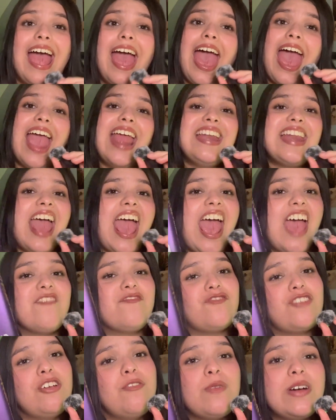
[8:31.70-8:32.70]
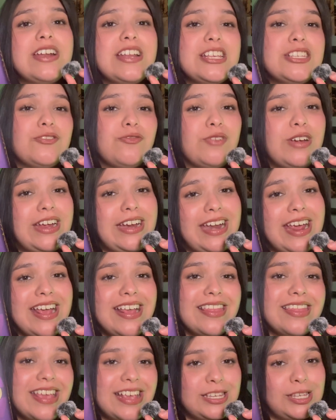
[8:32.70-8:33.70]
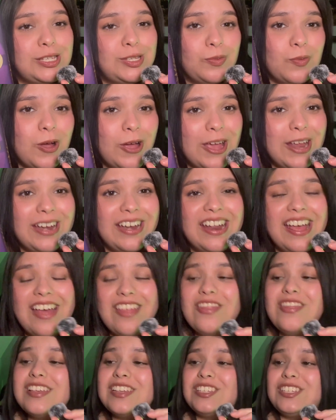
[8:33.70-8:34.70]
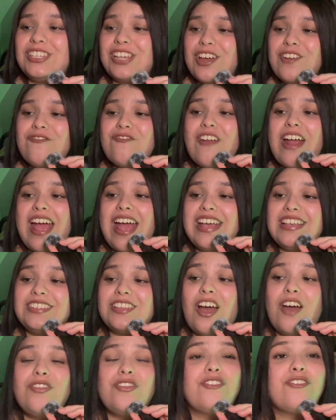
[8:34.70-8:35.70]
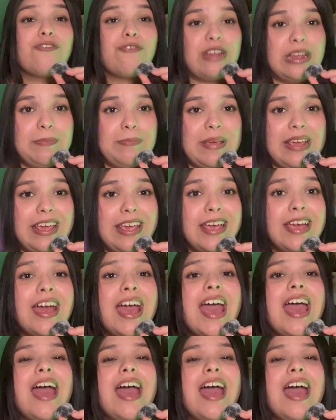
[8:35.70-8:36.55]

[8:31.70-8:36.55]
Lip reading: and everyone is reading this one, The Sunrise on the Reaping,